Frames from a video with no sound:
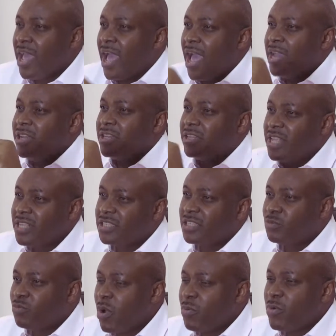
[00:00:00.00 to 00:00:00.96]
And this
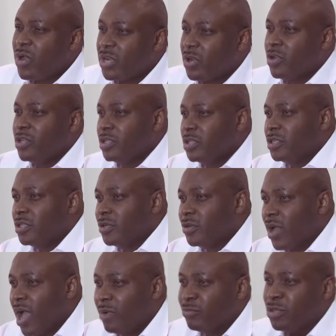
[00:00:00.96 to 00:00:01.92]
is what we're going to
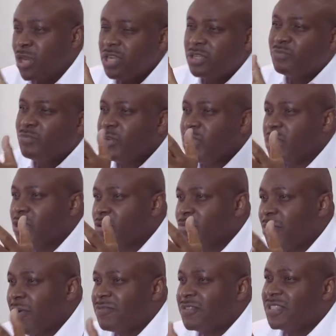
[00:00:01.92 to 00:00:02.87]
do. I'm trying to put a
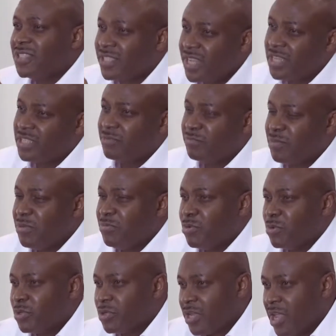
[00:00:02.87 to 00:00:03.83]
group of 6
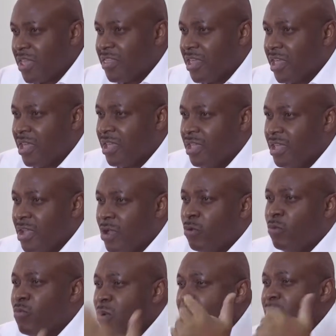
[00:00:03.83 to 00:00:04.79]
people together
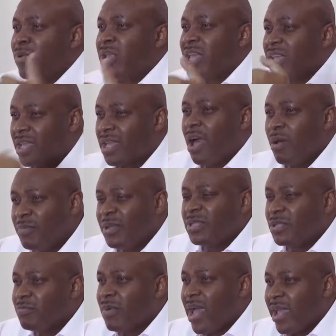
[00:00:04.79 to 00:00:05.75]
where we can come
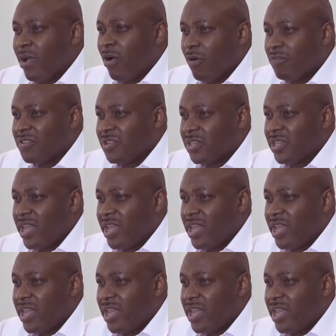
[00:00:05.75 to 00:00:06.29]
into my office